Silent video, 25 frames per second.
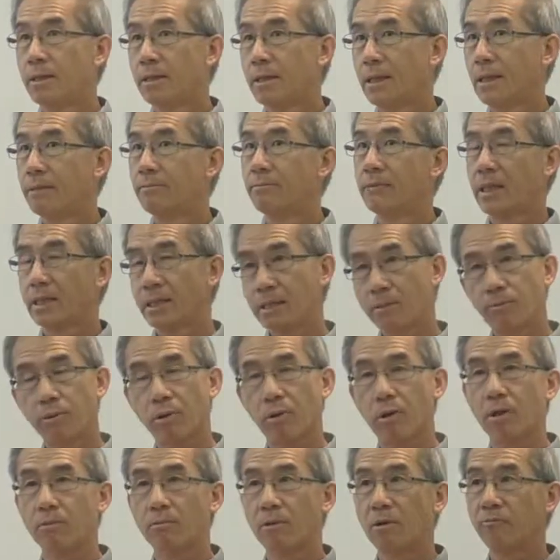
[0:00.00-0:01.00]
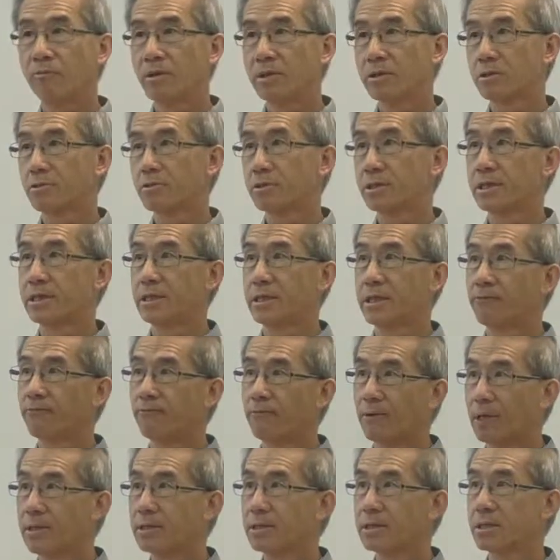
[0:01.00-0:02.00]
and many problems once you see it
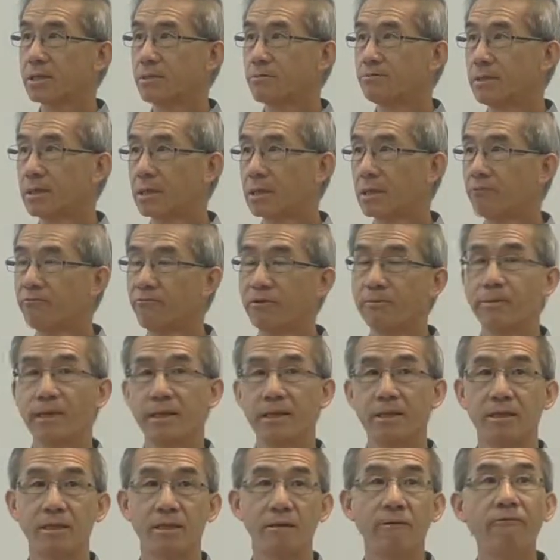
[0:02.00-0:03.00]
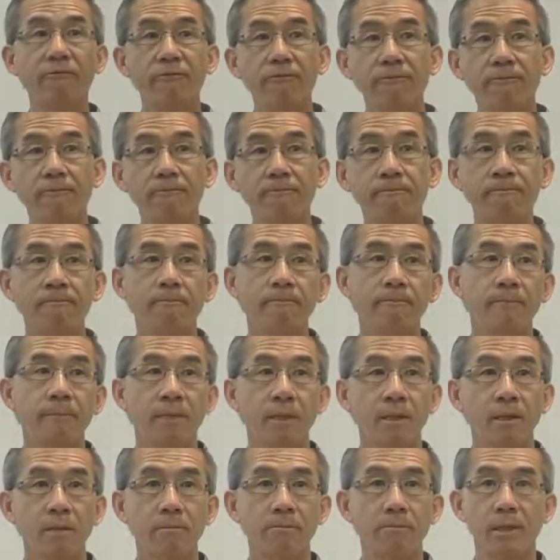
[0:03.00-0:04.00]
once become repetitive,
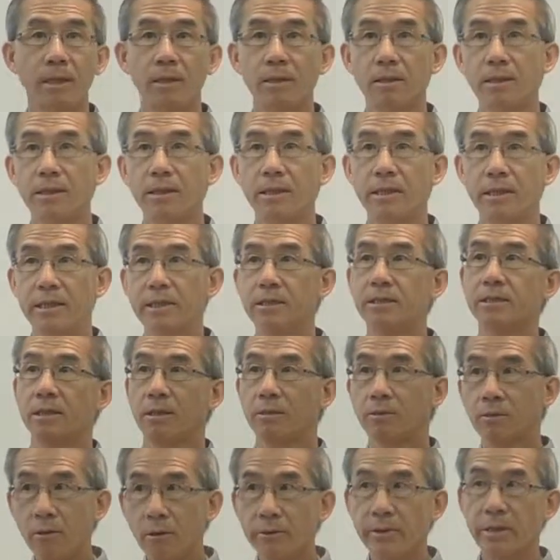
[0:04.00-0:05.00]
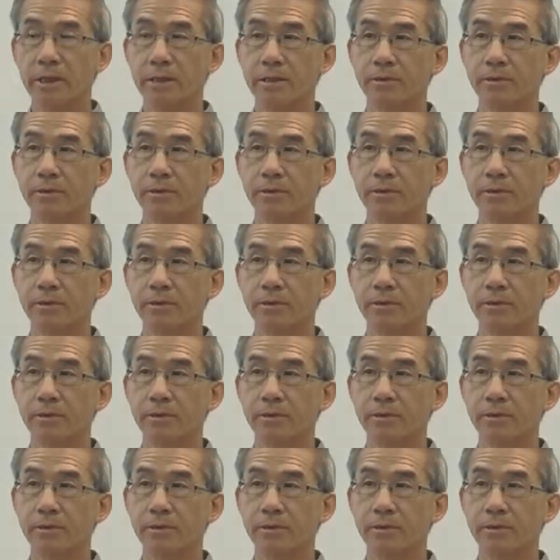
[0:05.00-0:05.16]
but it is a learning